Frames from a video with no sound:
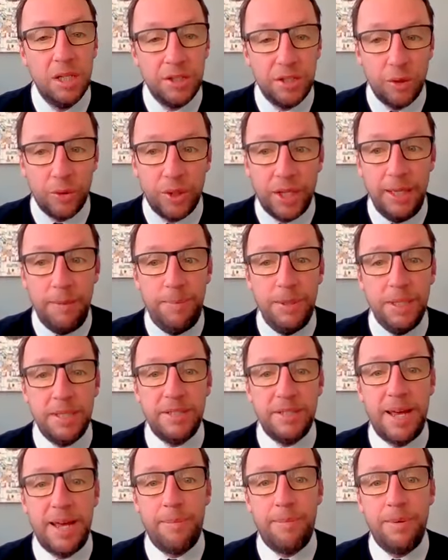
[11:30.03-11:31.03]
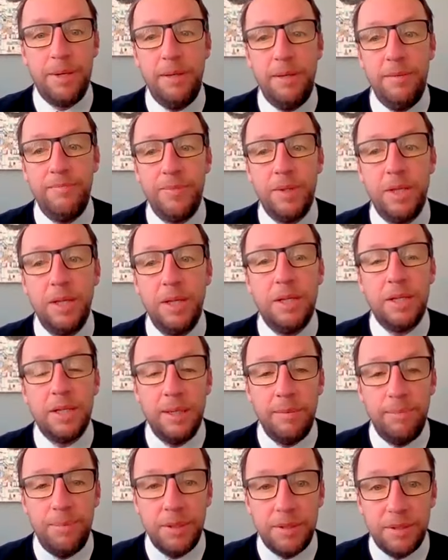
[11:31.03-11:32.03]
So keep it snappy,
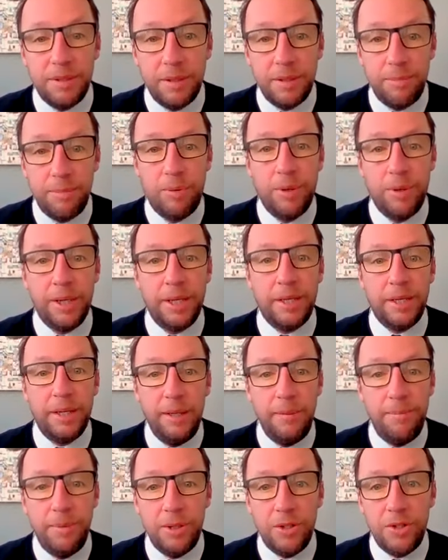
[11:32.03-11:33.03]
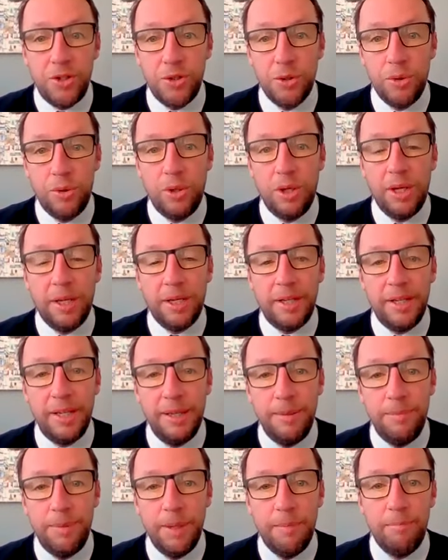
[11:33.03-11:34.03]
keep it to the point, keep it short, and
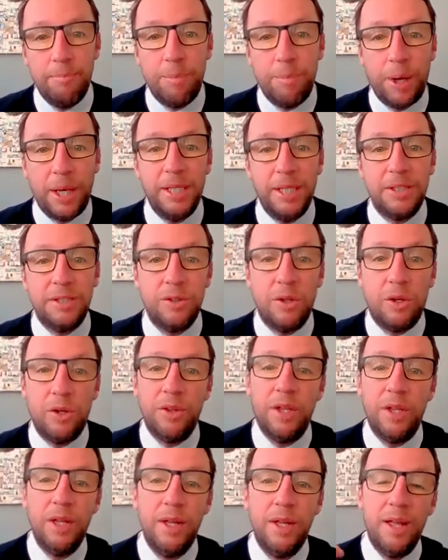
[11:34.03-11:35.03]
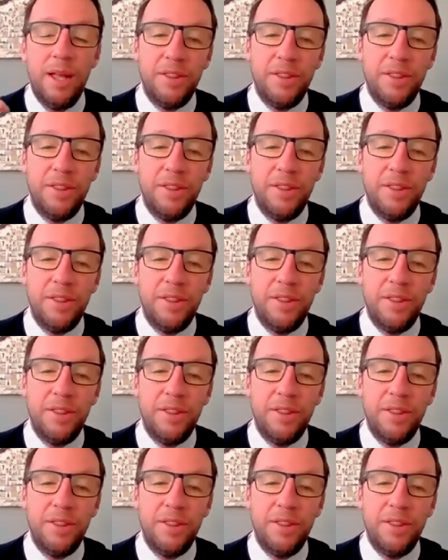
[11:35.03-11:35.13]
keep it based on